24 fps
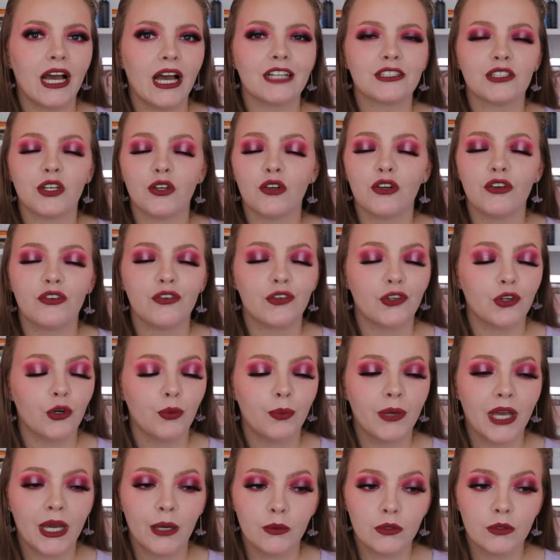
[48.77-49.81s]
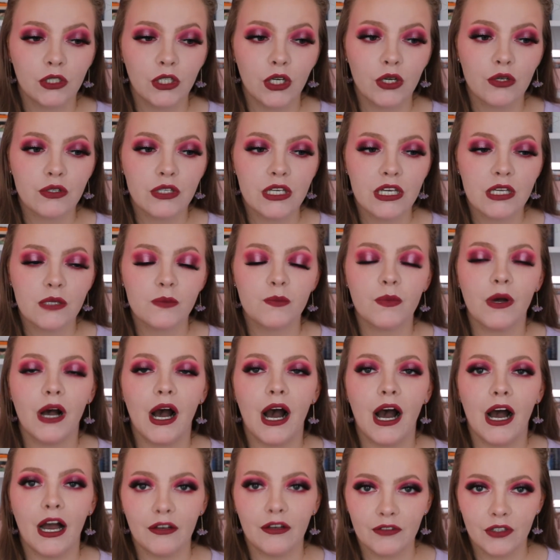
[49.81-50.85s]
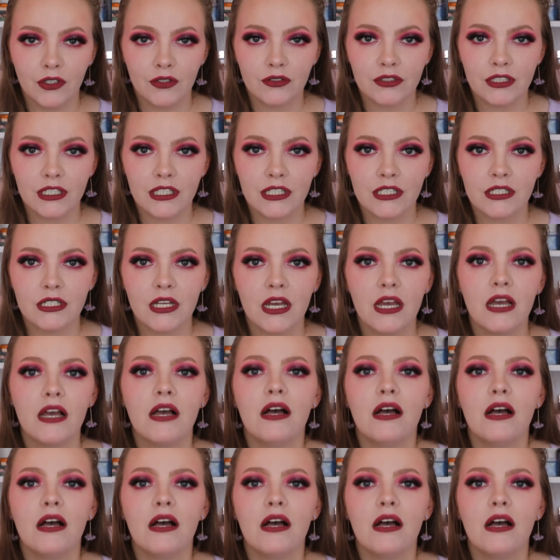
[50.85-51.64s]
I don't know if you'll be able to notice, but I've noticed.